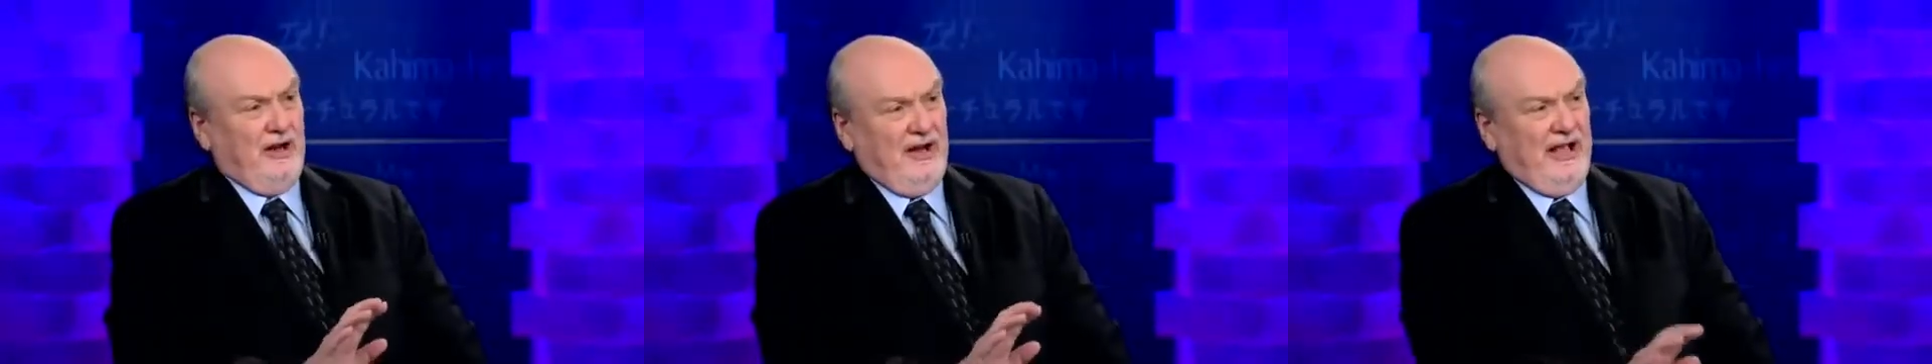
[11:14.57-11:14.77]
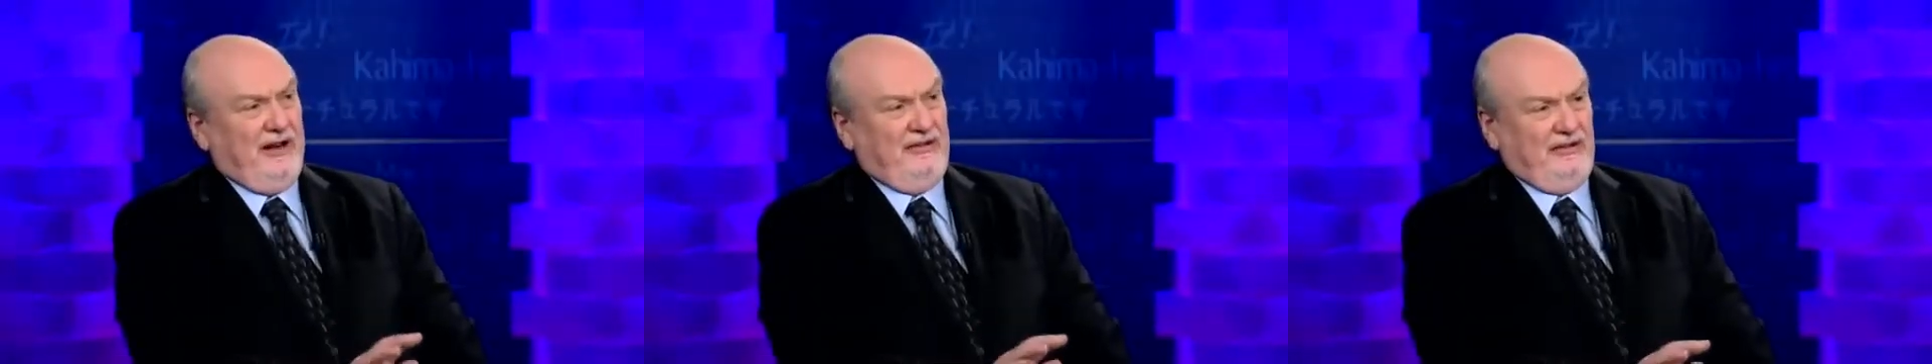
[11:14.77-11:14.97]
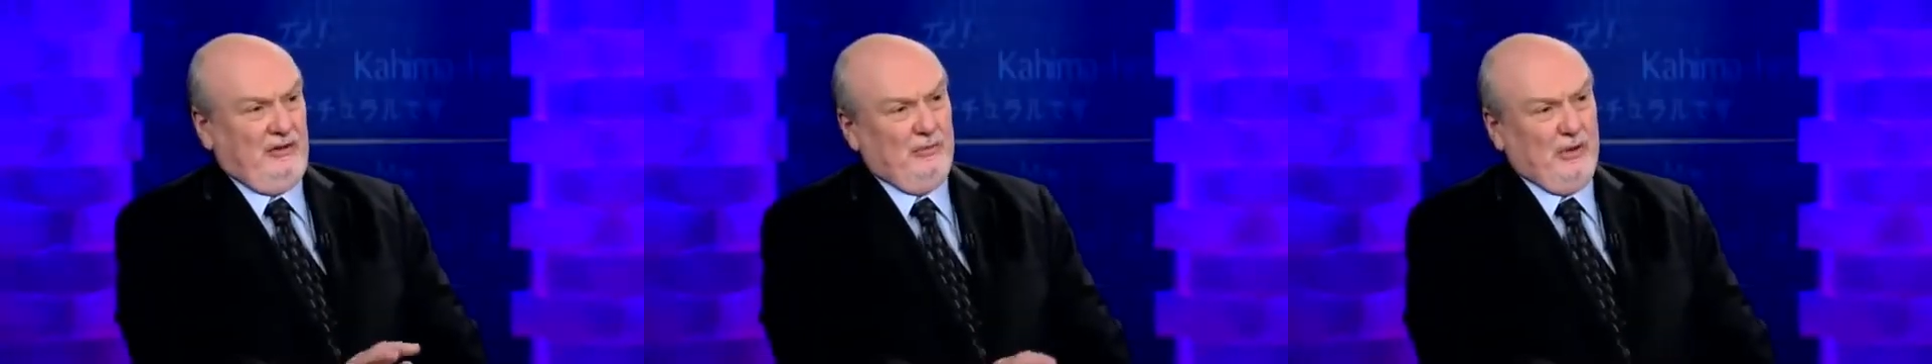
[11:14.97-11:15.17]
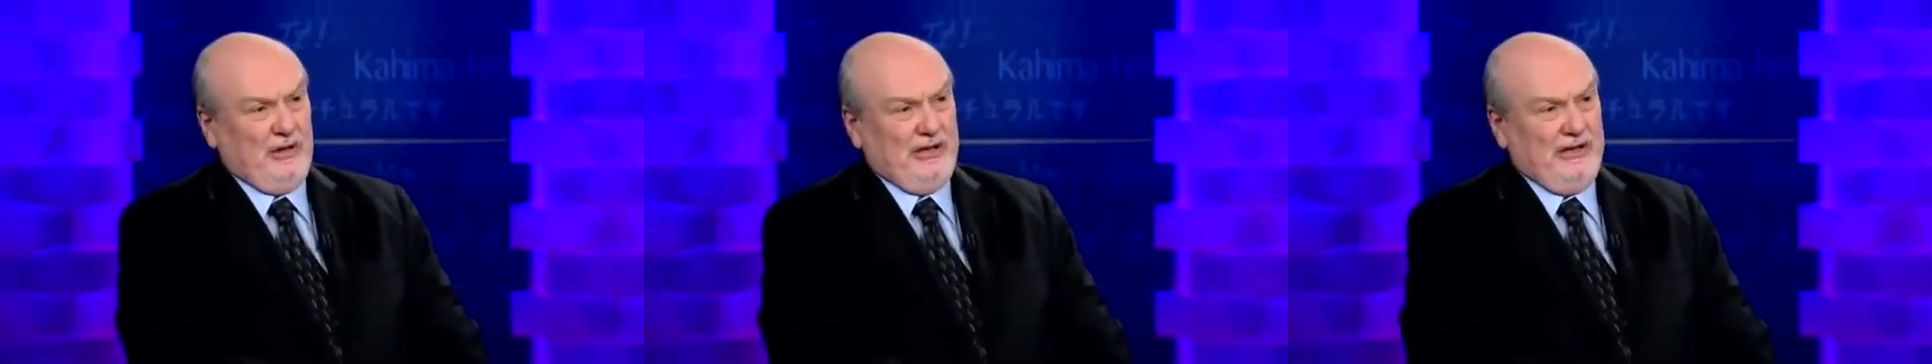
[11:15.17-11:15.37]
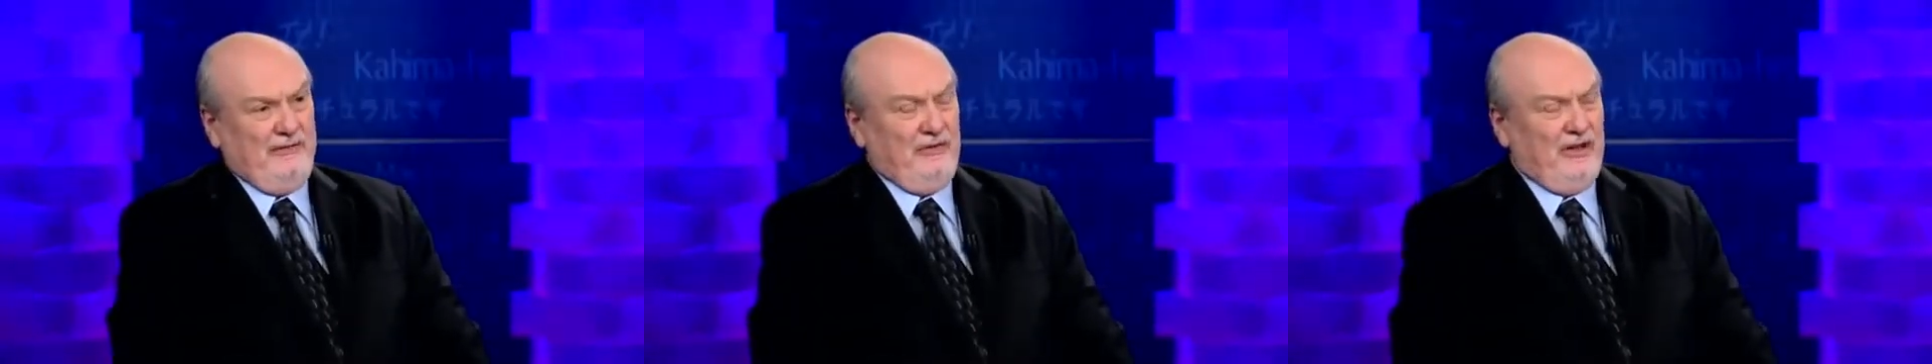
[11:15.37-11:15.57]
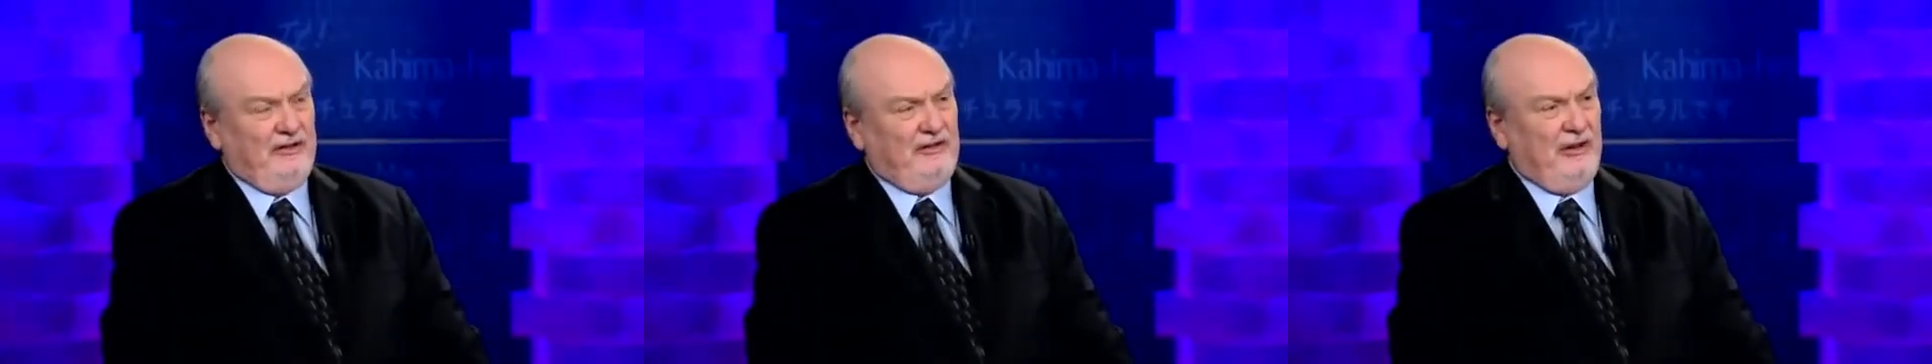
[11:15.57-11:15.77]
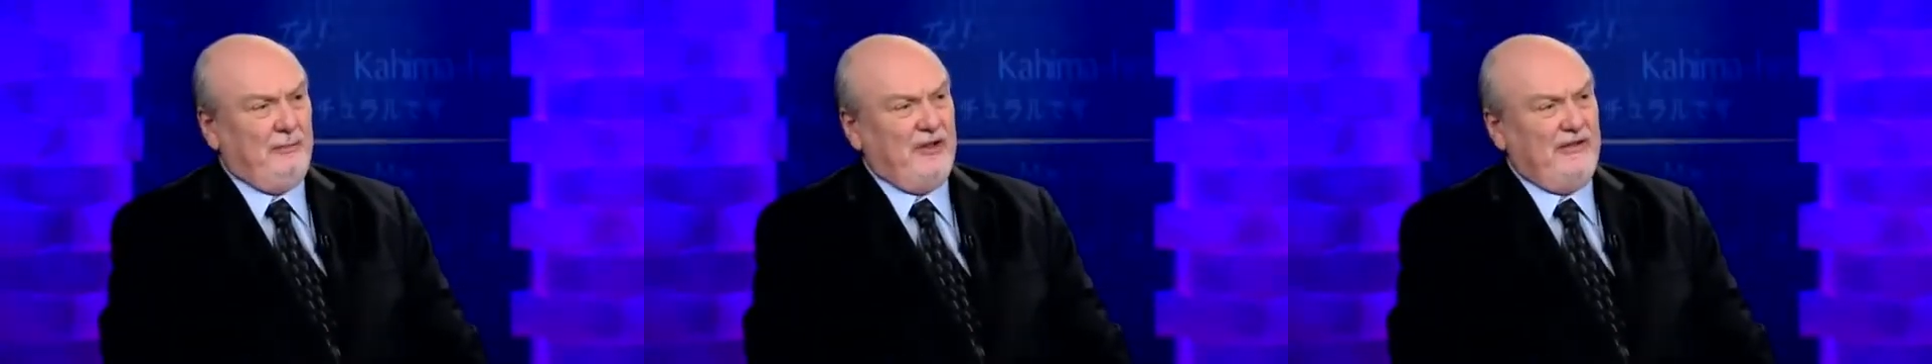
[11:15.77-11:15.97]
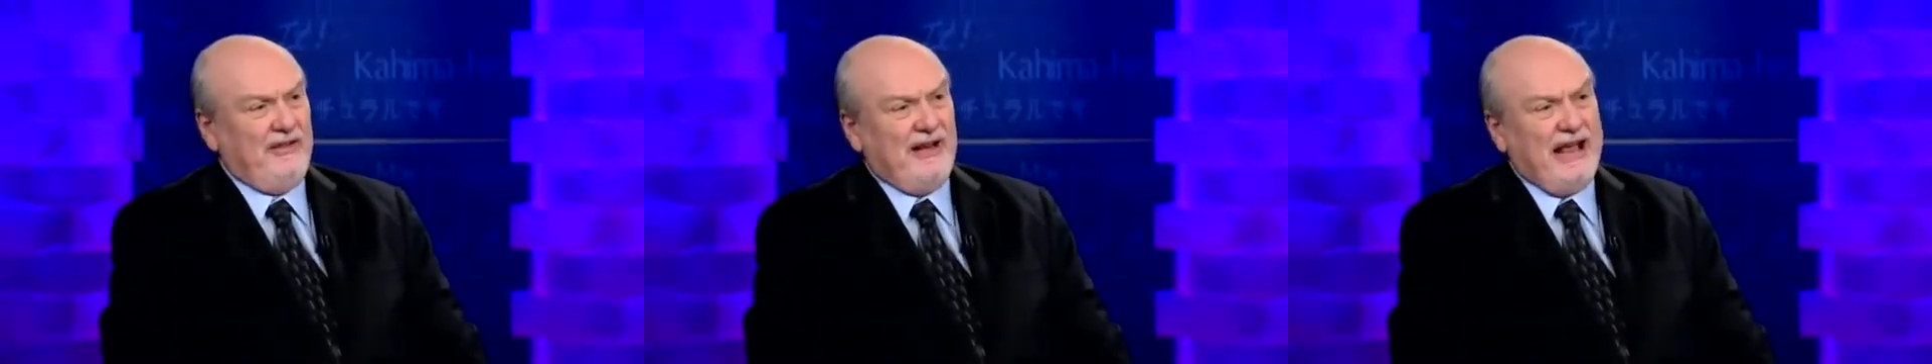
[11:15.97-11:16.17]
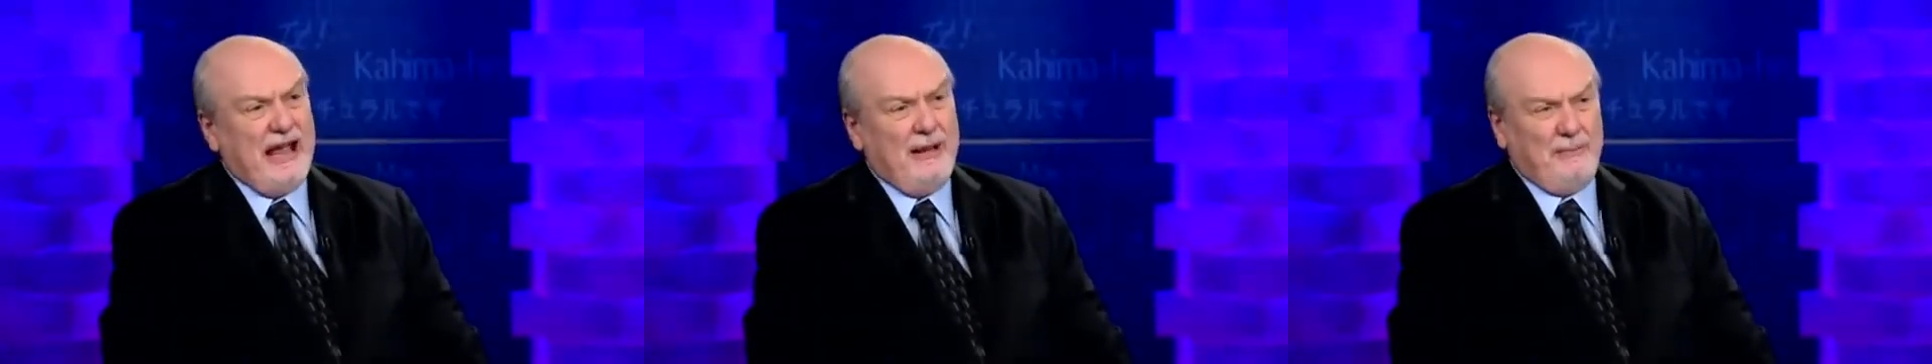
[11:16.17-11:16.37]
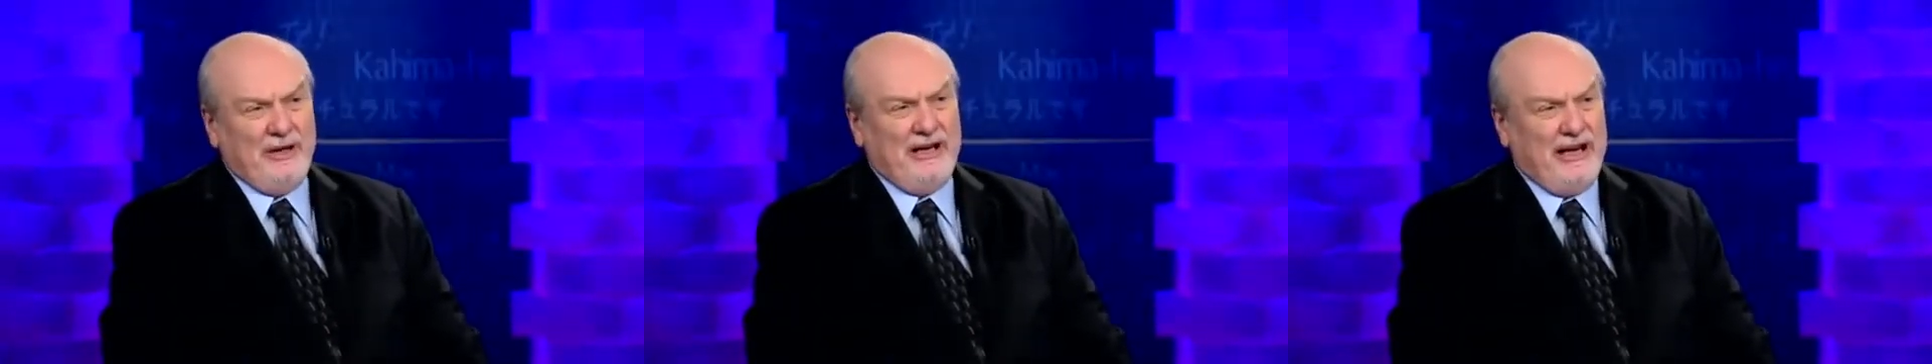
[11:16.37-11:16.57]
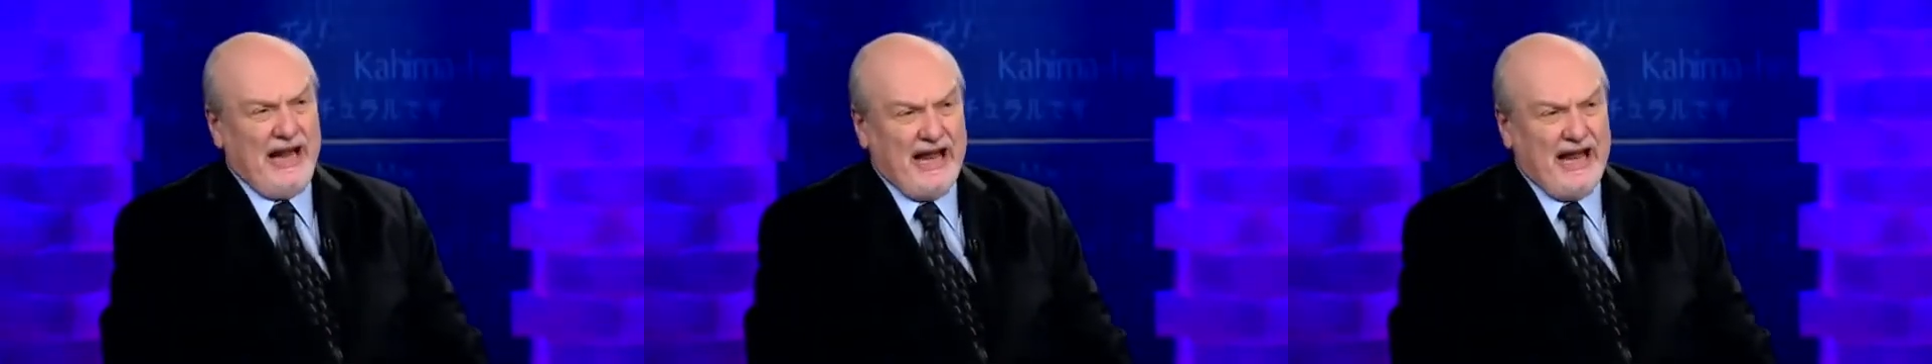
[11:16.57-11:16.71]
led us to believe that something that happened in